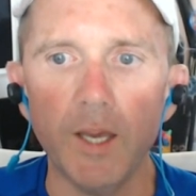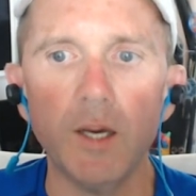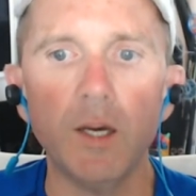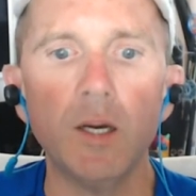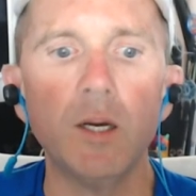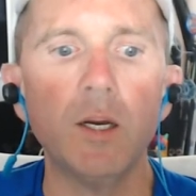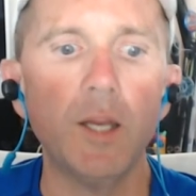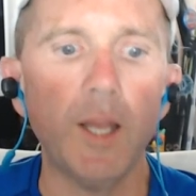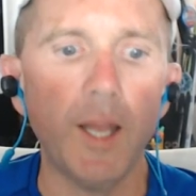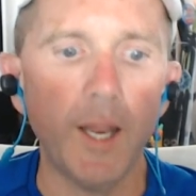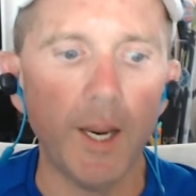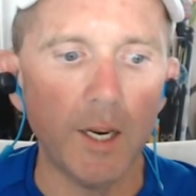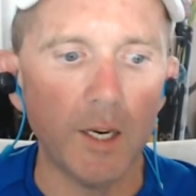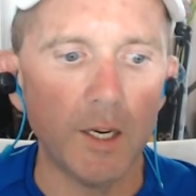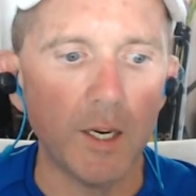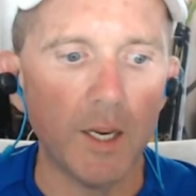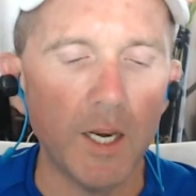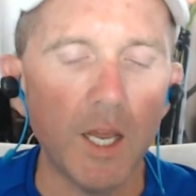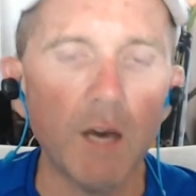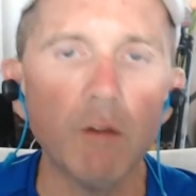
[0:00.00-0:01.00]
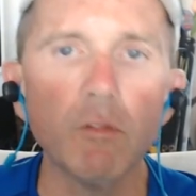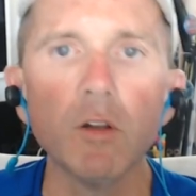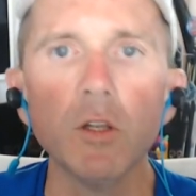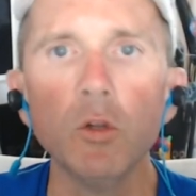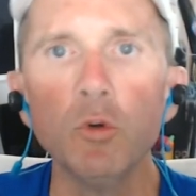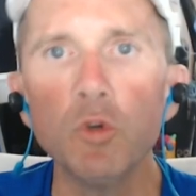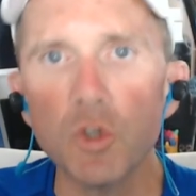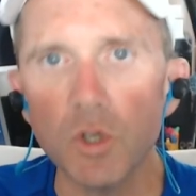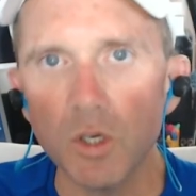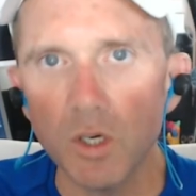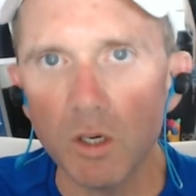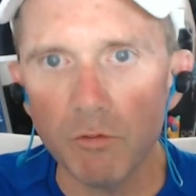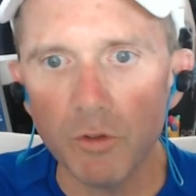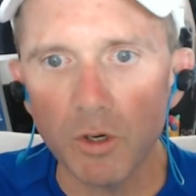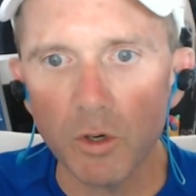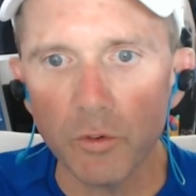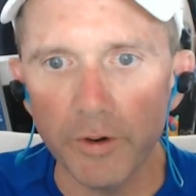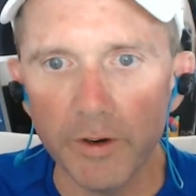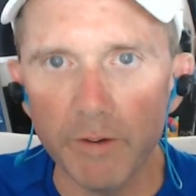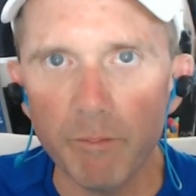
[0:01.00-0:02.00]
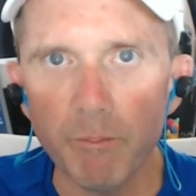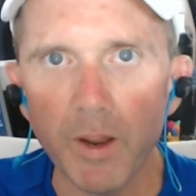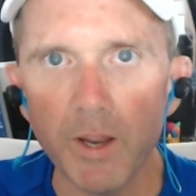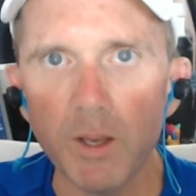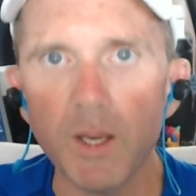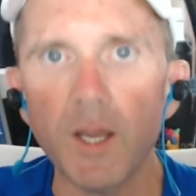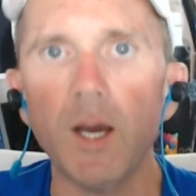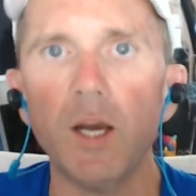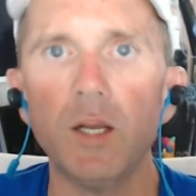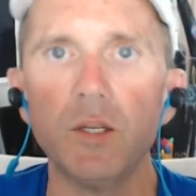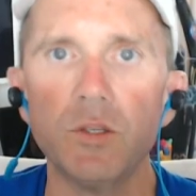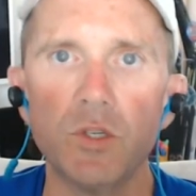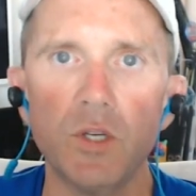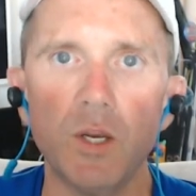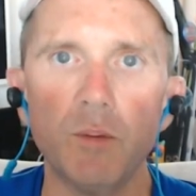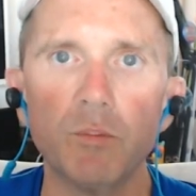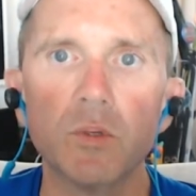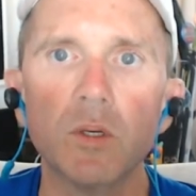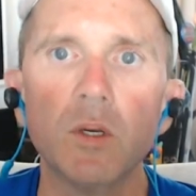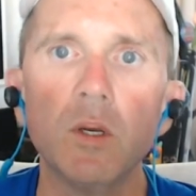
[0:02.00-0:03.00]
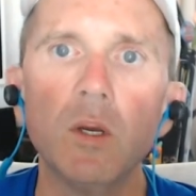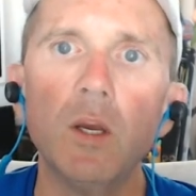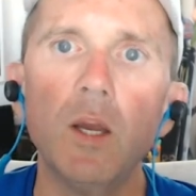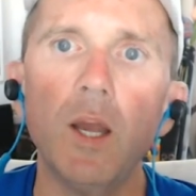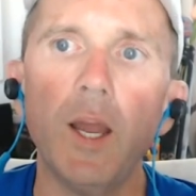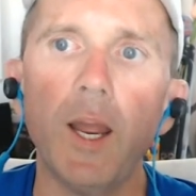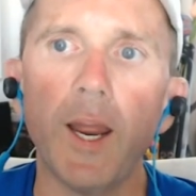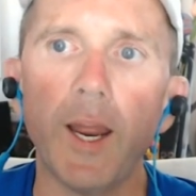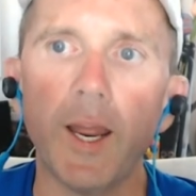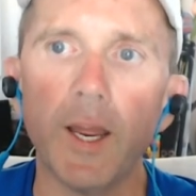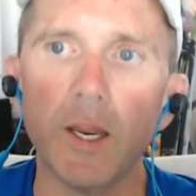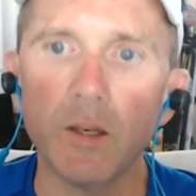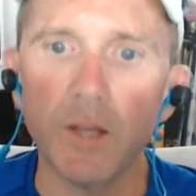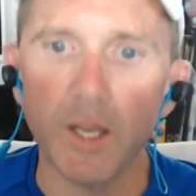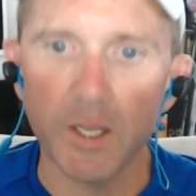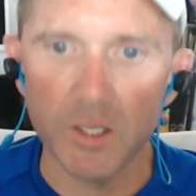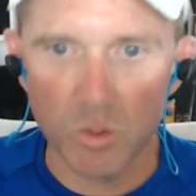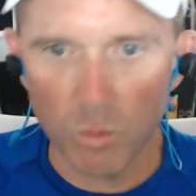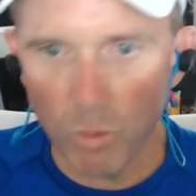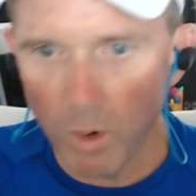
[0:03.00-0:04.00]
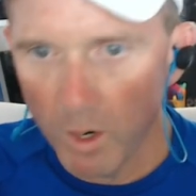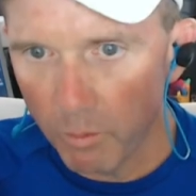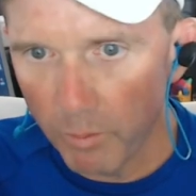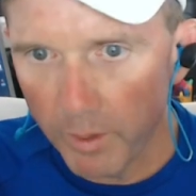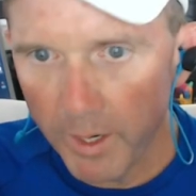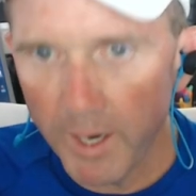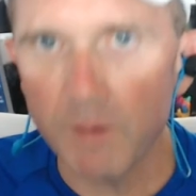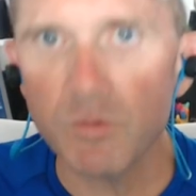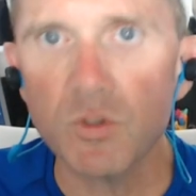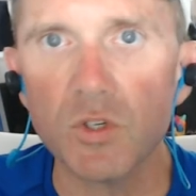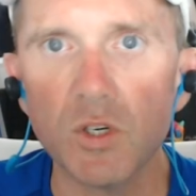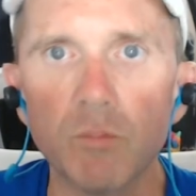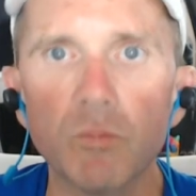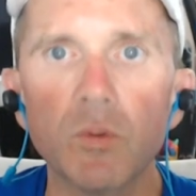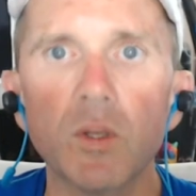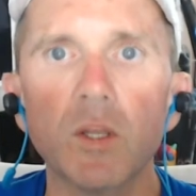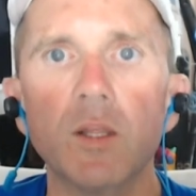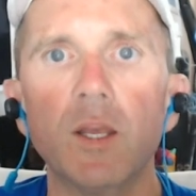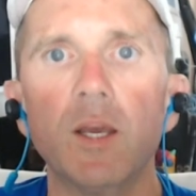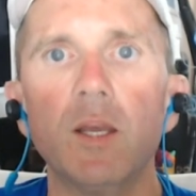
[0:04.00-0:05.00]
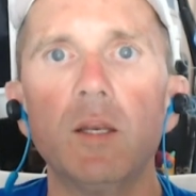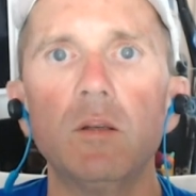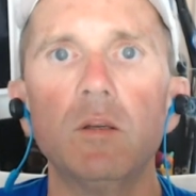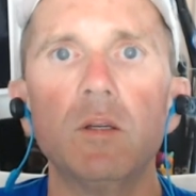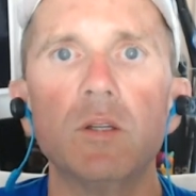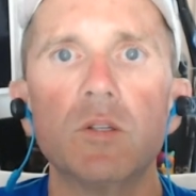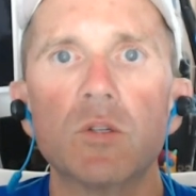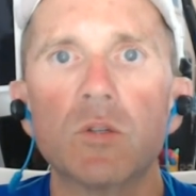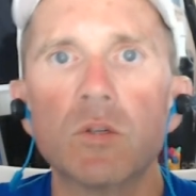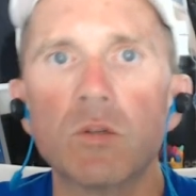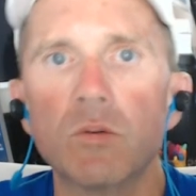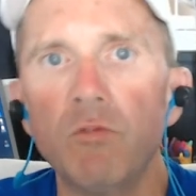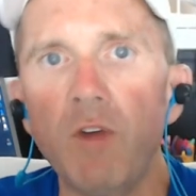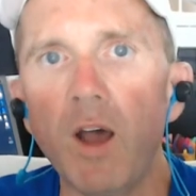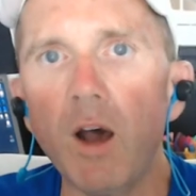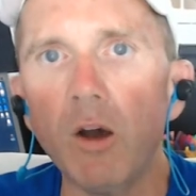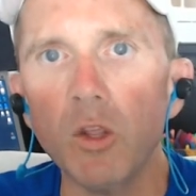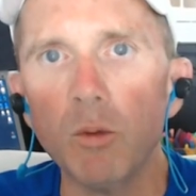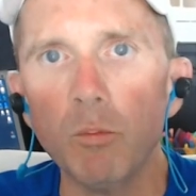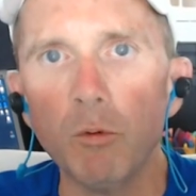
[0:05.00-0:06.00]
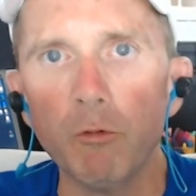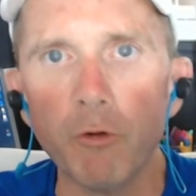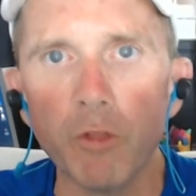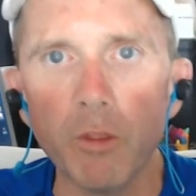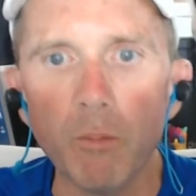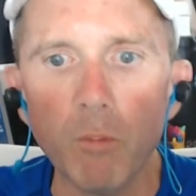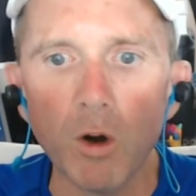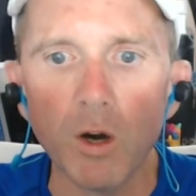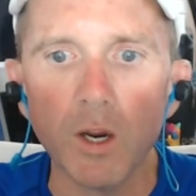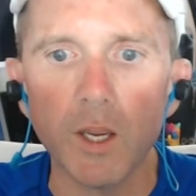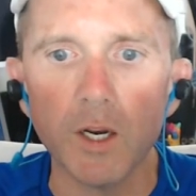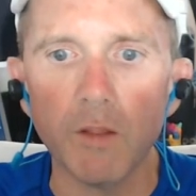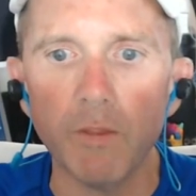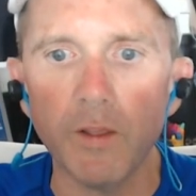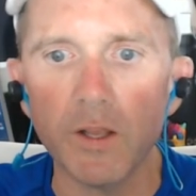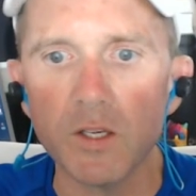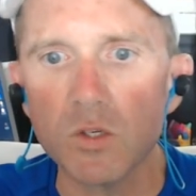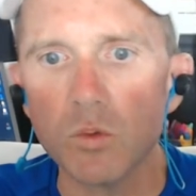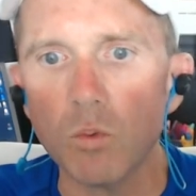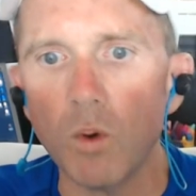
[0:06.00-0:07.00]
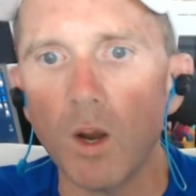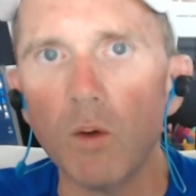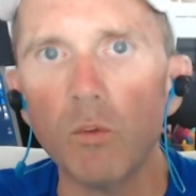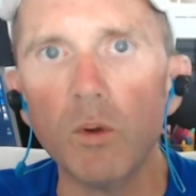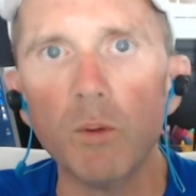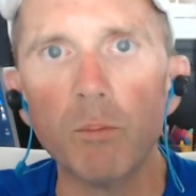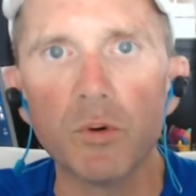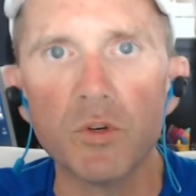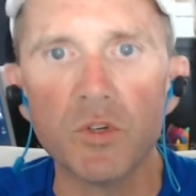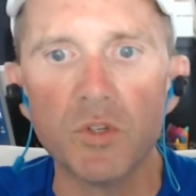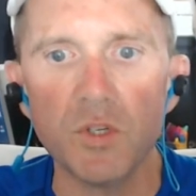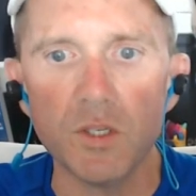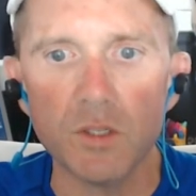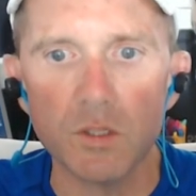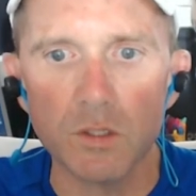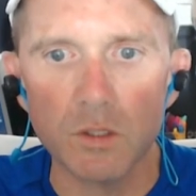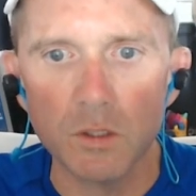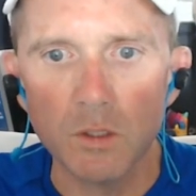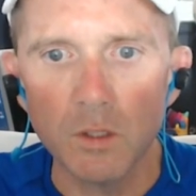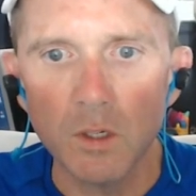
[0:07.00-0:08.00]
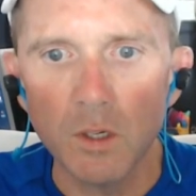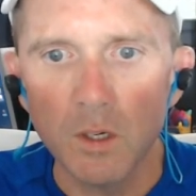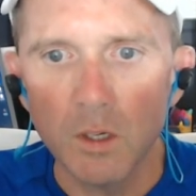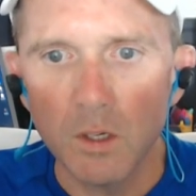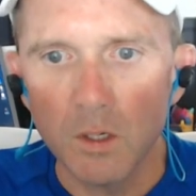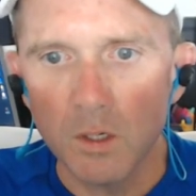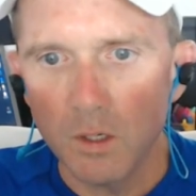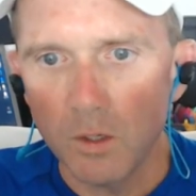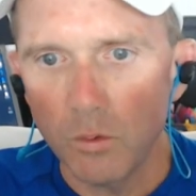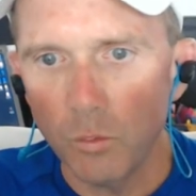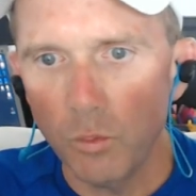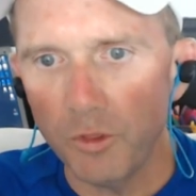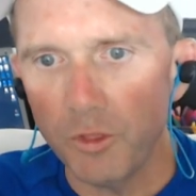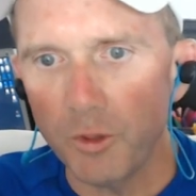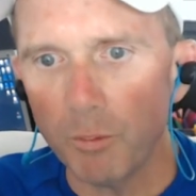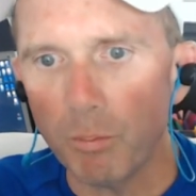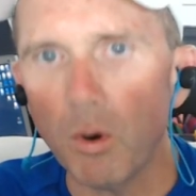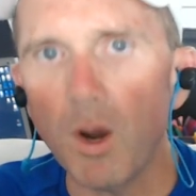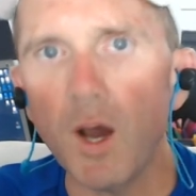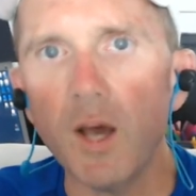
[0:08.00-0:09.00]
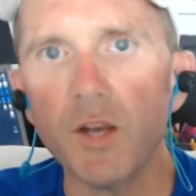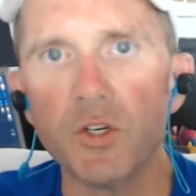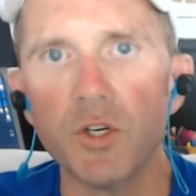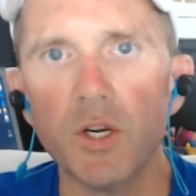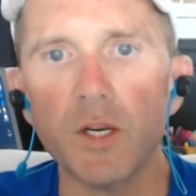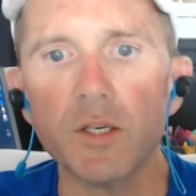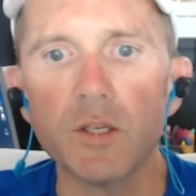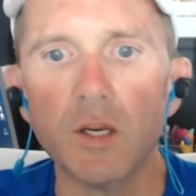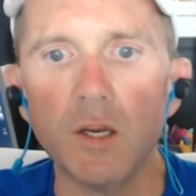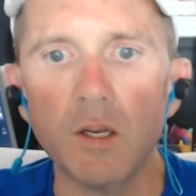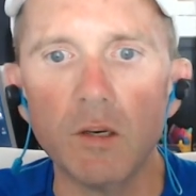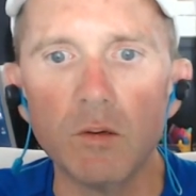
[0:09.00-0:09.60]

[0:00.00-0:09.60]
evolution of the Green Bay concept, and that's why we have something that is valuable for the market, and that's why we persist with the project and